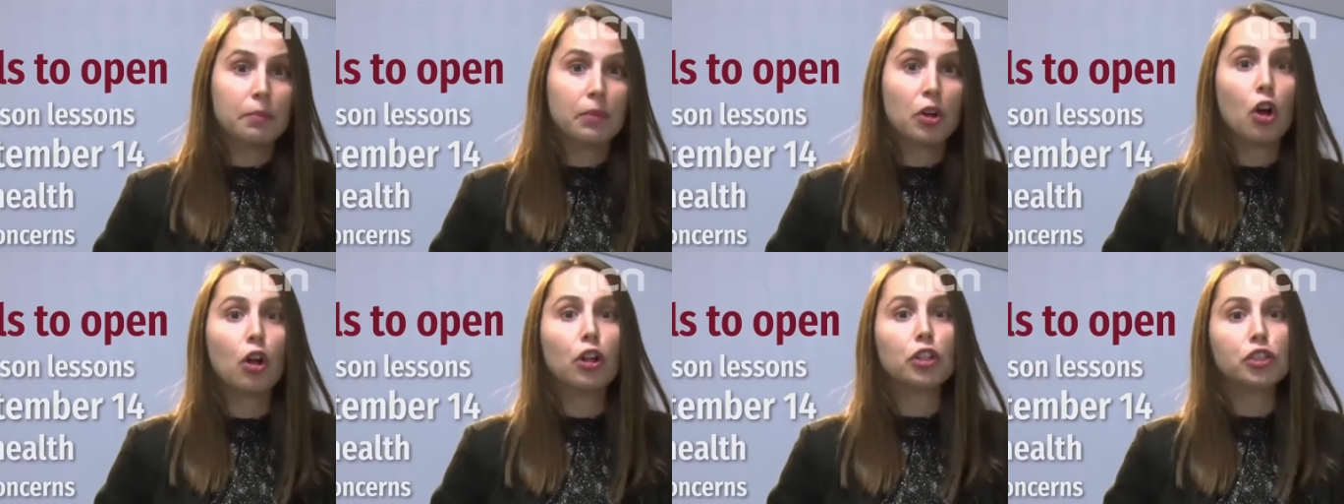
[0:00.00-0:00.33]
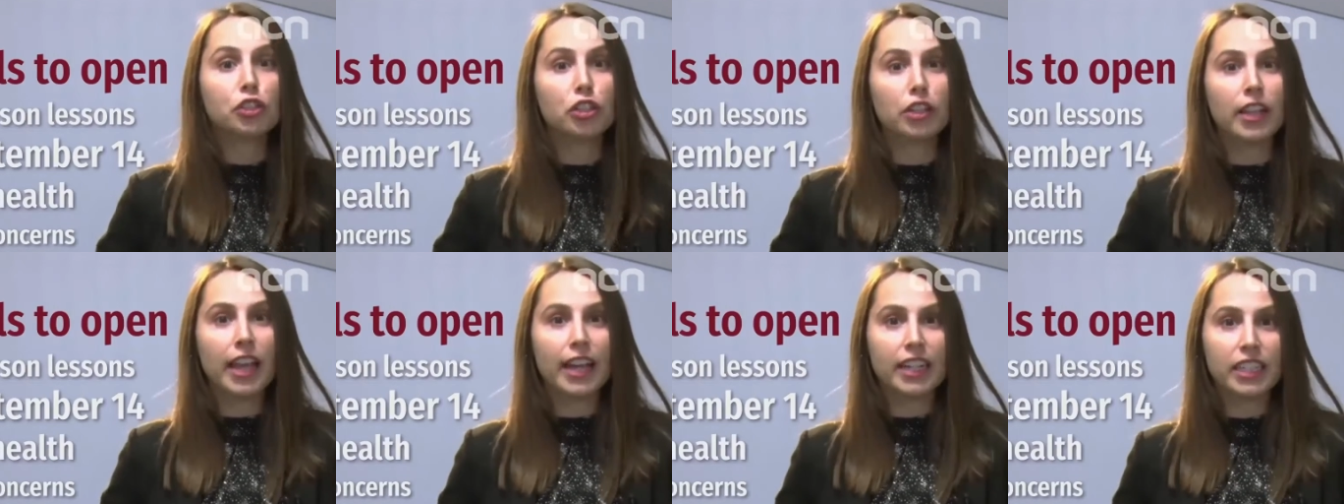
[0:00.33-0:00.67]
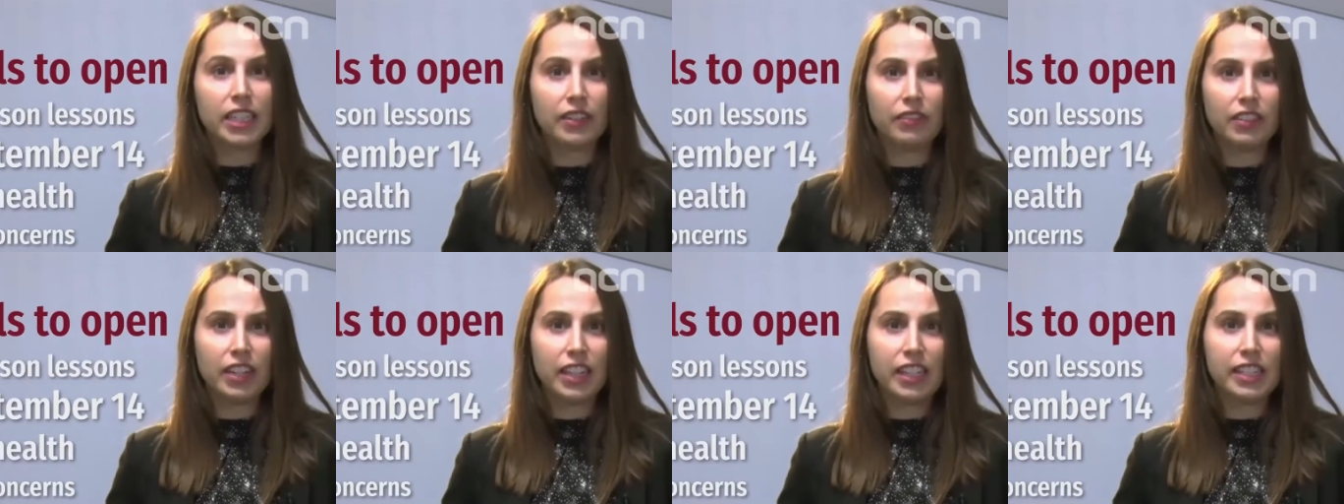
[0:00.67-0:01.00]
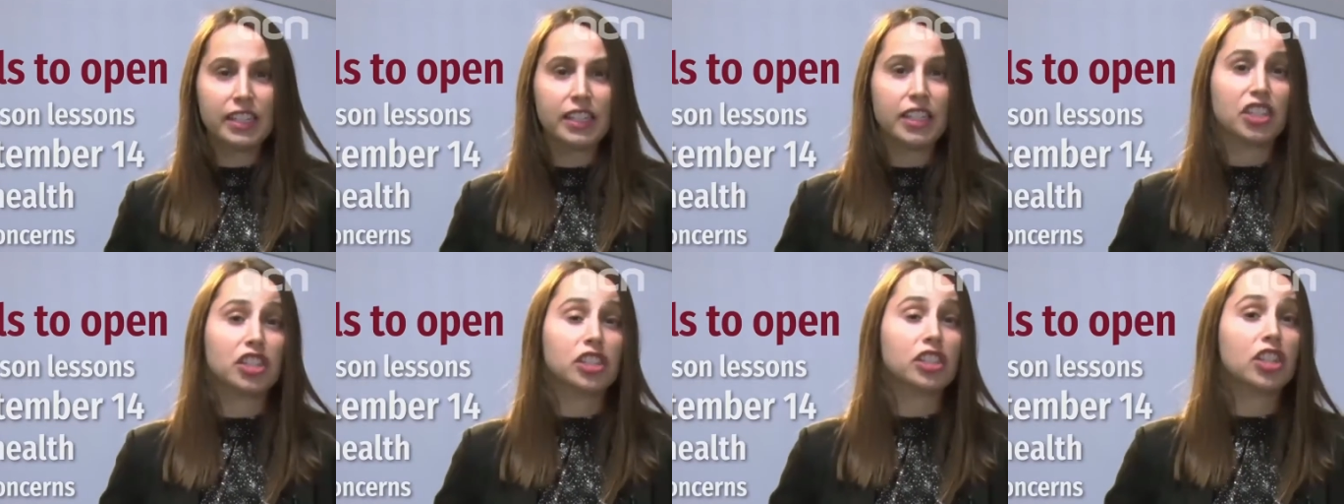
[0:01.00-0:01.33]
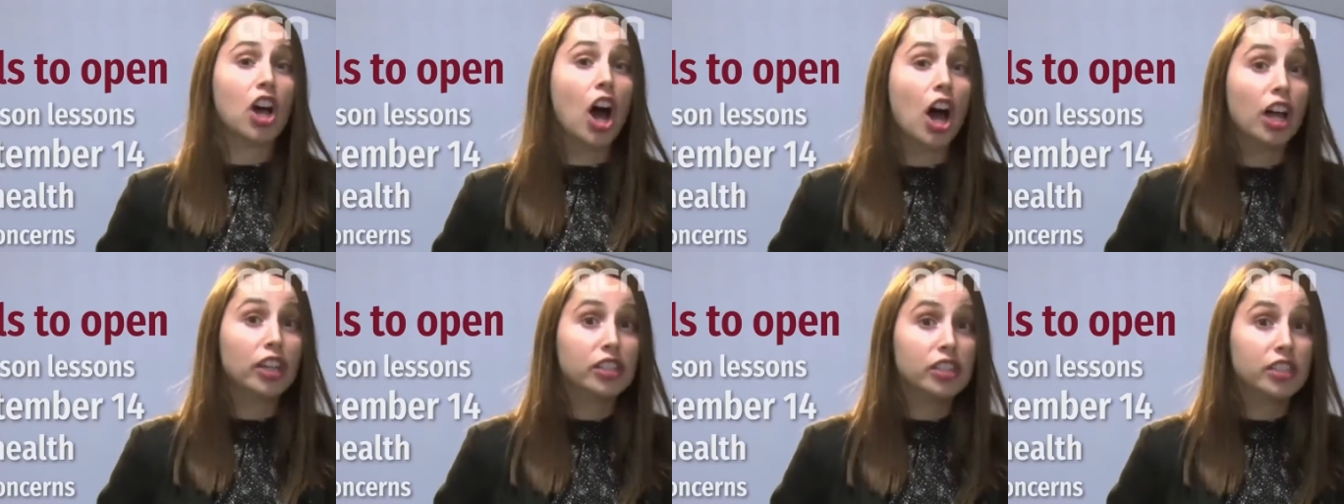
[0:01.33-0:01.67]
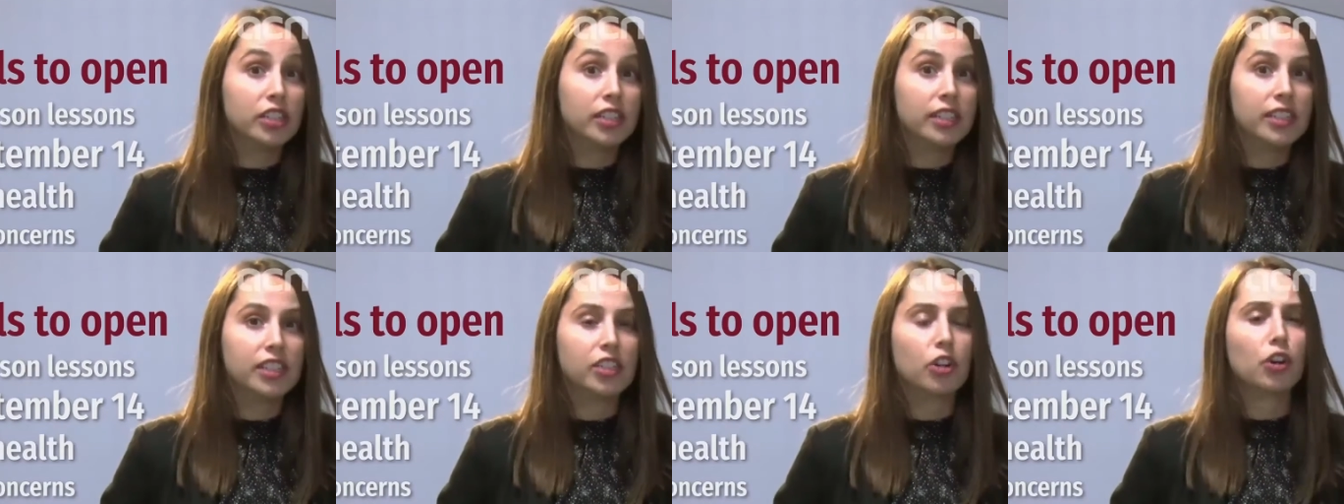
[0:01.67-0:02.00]
cultural activities such as
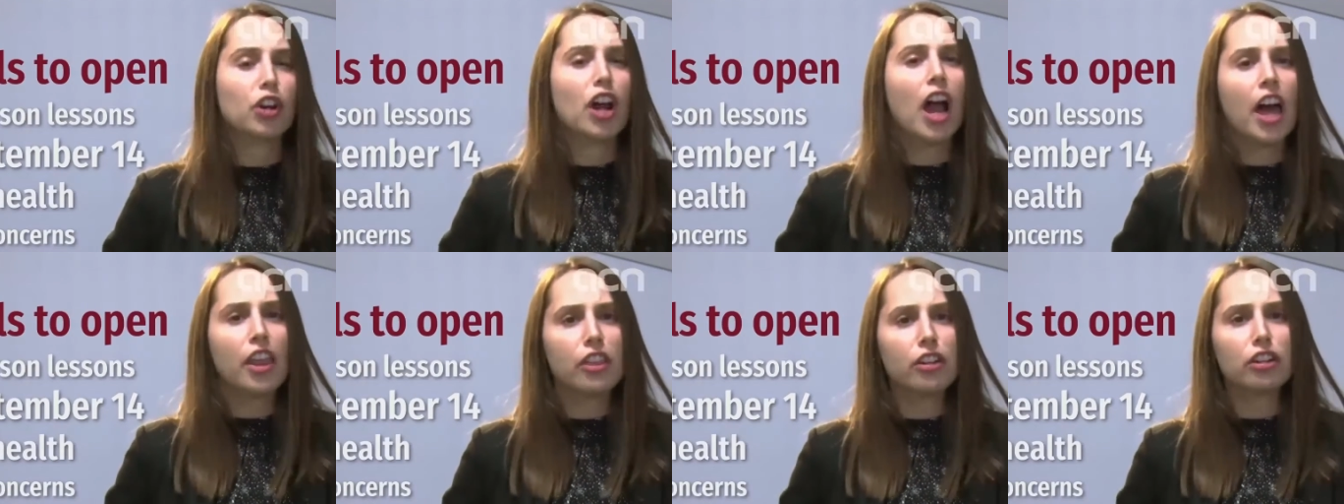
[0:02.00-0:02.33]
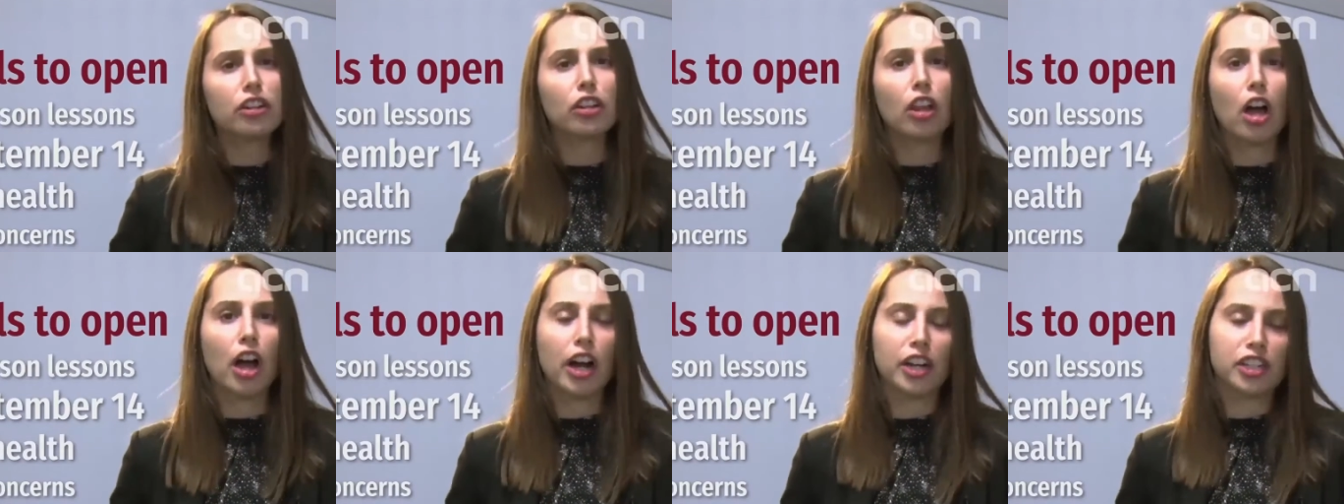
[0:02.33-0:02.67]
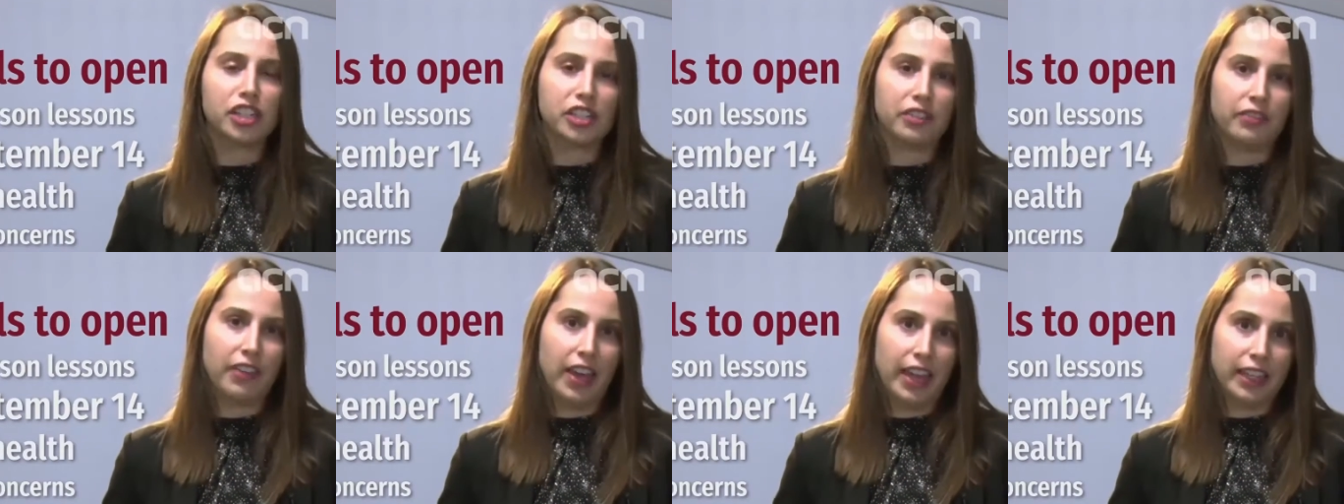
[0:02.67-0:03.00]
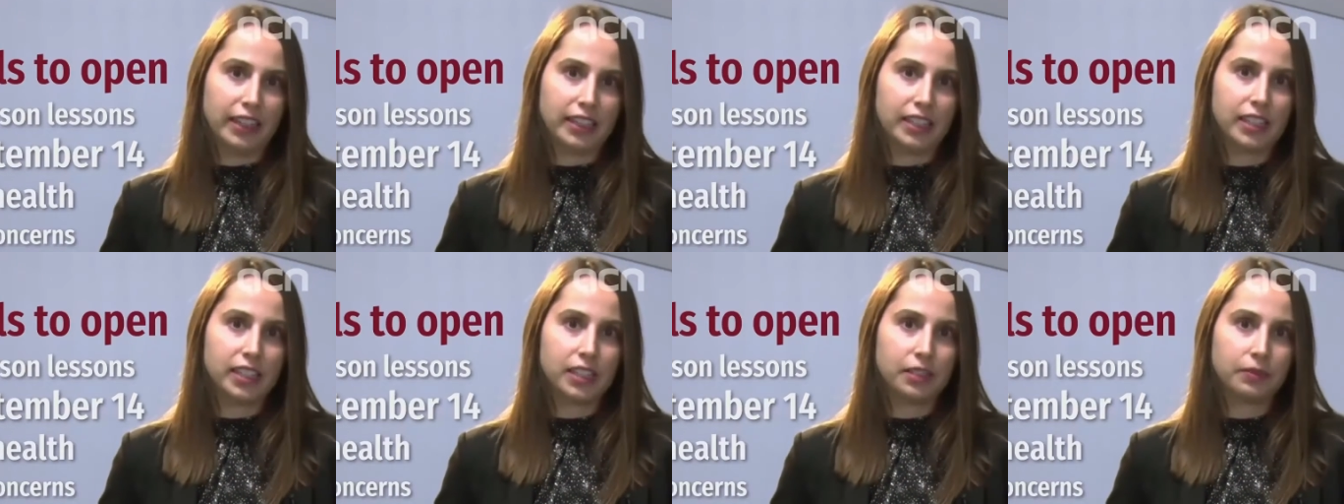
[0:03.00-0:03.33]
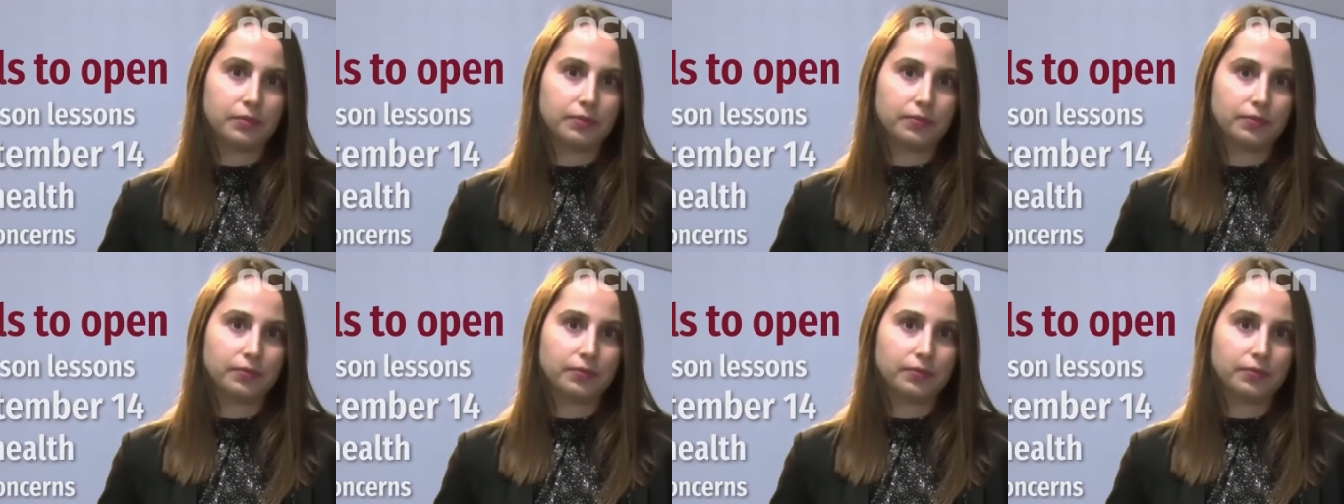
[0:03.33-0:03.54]
concerts, or other large events.